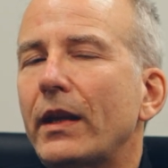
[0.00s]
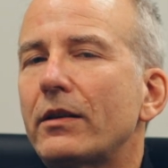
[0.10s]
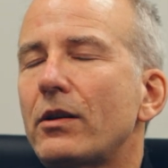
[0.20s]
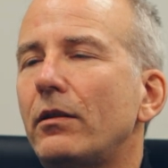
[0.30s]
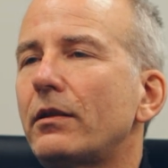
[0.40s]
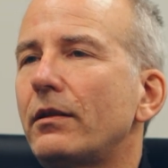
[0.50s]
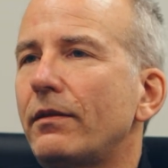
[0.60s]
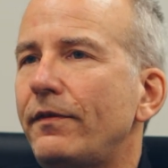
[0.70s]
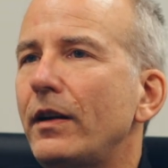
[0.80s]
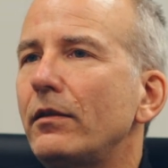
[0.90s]
let's call it a
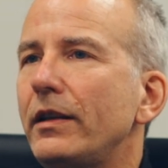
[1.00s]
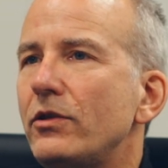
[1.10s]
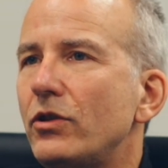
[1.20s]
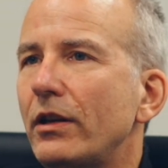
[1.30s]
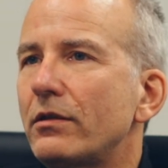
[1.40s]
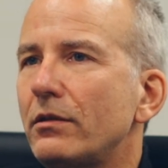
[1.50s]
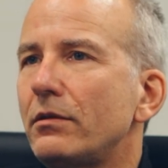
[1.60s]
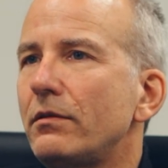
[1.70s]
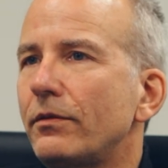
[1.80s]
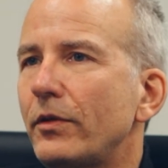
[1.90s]
fairly
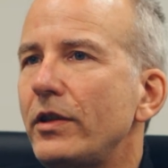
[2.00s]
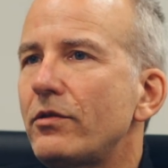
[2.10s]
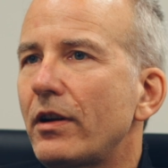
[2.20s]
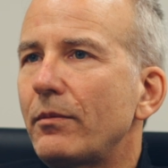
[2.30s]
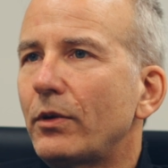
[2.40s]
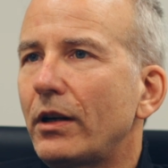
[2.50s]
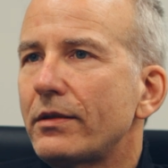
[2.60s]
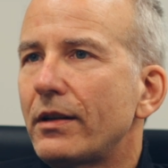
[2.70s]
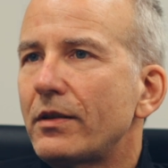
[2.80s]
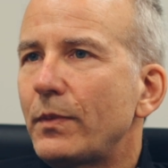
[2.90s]
gentle freeze drying
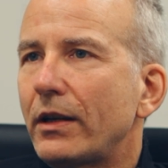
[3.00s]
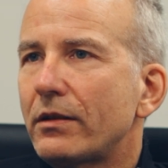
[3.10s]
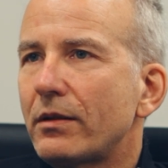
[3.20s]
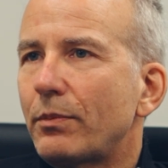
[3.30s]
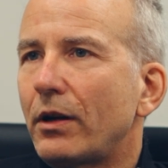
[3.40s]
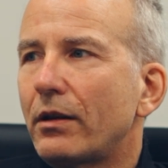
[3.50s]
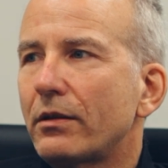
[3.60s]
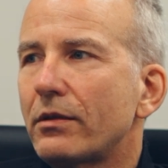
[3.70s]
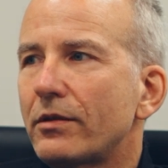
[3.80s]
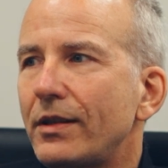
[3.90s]
process because the
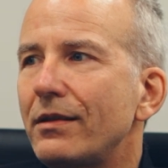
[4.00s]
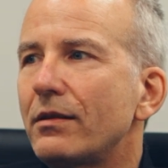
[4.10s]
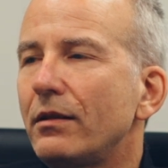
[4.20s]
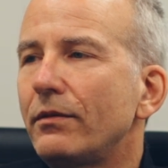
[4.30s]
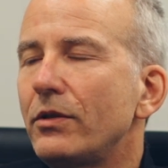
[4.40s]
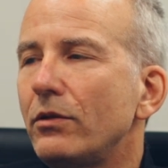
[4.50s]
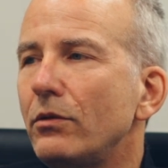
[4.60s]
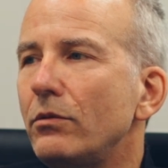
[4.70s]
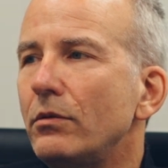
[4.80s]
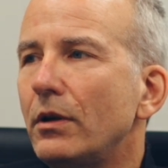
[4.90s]
products are sensitive
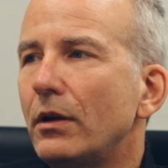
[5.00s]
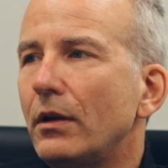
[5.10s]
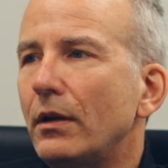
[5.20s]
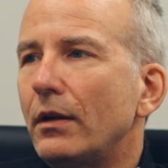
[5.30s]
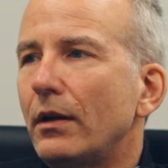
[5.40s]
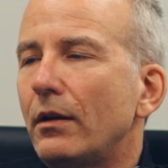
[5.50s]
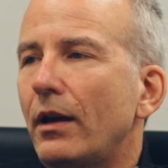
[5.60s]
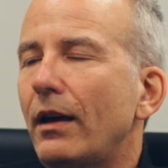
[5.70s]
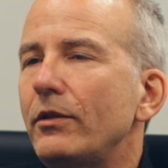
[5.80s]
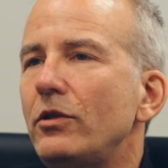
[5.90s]
to
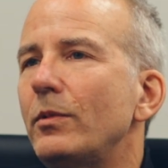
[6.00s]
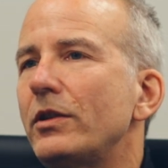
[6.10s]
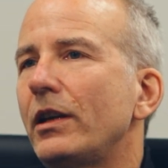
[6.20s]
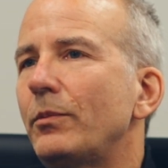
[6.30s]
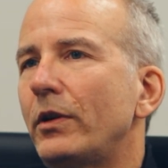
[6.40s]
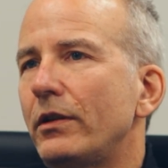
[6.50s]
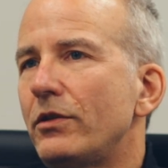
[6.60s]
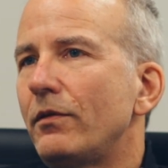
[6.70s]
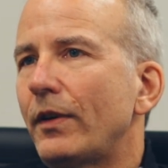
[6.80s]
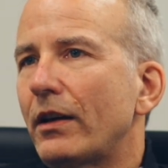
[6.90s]
having too much heat put in
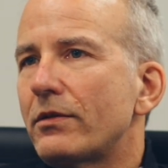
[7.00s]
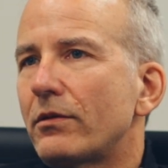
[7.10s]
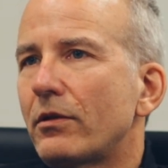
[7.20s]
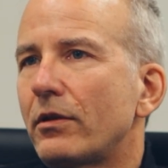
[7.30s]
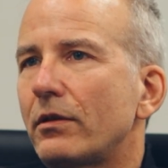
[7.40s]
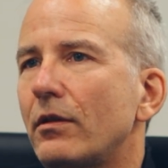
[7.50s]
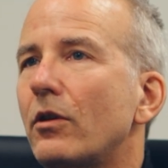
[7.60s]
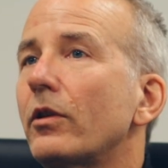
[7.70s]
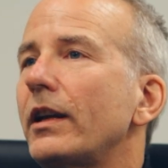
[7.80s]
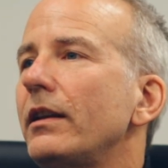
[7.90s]
too fast or they're,
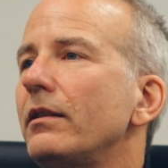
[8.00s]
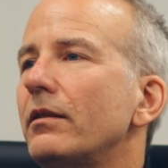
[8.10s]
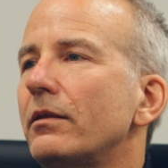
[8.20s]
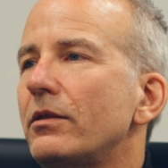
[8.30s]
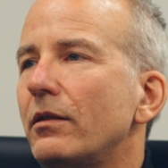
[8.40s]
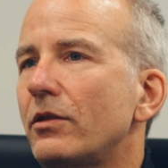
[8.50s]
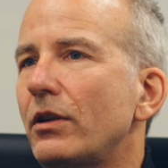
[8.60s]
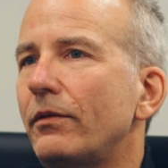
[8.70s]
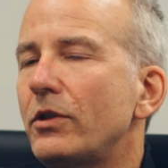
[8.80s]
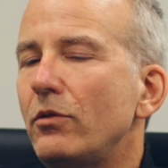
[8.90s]
or getting the, the
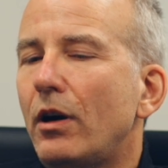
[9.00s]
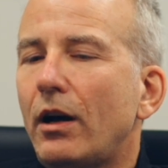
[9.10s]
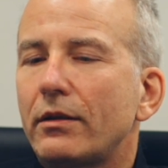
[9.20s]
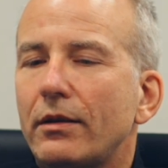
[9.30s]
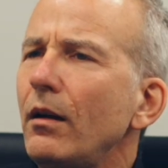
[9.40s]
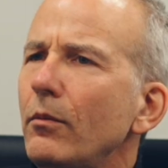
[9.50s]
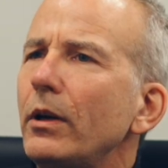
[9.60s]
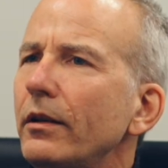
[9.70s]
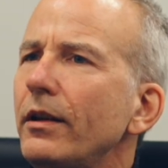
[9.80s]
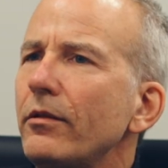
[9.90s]
shelf too hot. Oh.
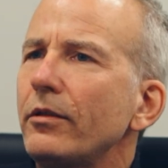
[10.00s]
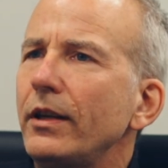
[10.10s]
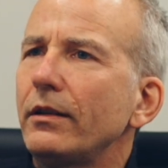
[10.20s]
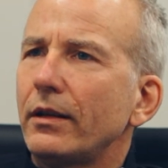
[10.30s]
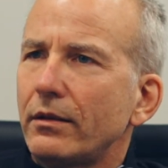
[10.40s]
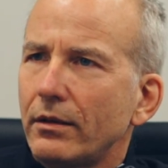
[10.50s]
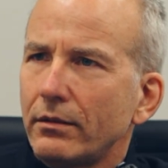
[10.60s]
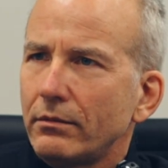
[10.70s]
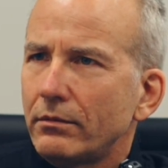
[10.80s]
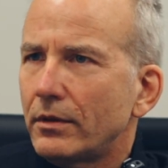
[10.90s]
Another thing that
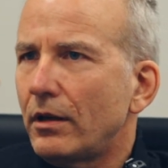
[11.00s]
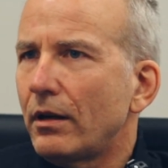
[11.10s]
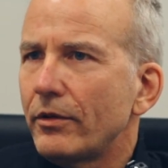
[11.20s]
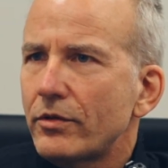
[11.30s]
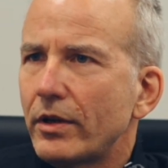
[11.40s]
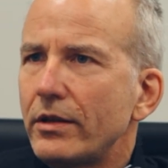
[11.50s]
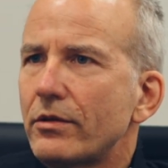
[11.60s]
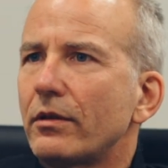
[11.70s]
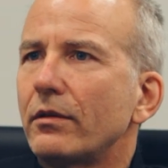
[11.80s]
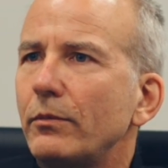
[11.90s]
the, the Harvest
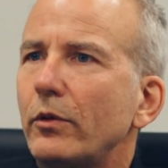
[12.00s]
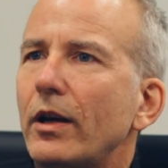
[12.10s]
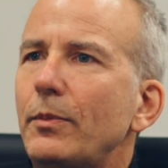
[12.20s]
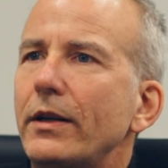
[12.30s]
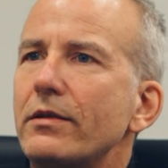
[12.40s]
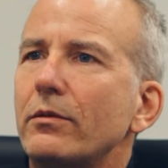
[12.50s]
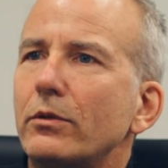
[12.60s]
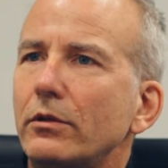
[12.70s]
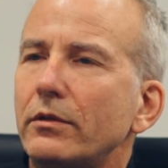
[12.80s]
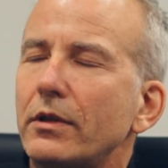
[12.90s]
Rights or the Blue Alpines of the
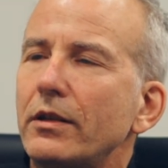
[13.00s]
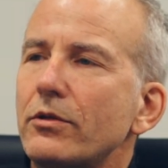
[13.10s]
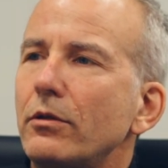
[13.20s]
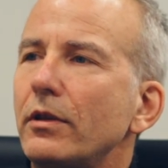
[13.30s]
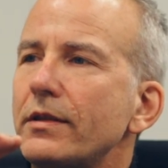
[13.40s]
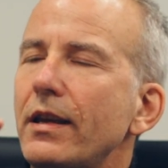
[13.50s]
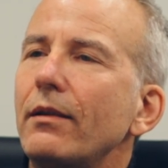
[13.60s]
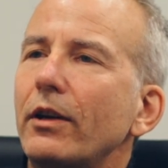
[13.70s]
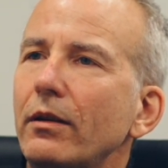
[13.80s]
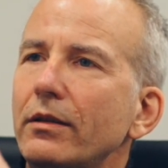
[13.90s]
world control is they
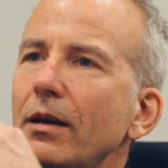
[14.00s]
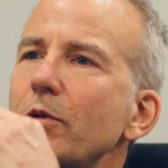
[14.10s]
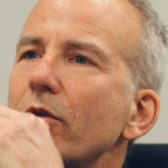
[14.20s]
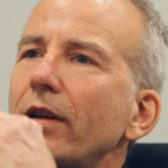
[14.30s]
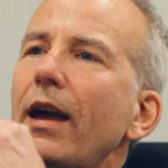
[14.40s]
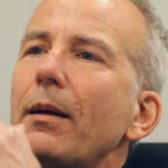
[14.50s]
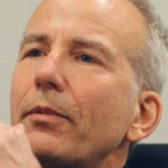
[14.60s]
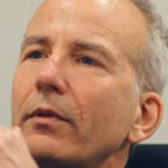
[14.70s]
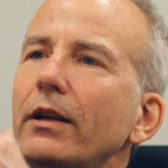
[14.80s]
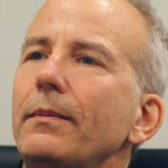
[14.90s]
have a, a temperature
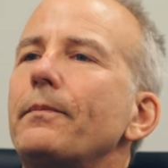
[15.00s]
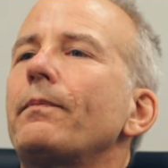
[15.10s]
cap, right?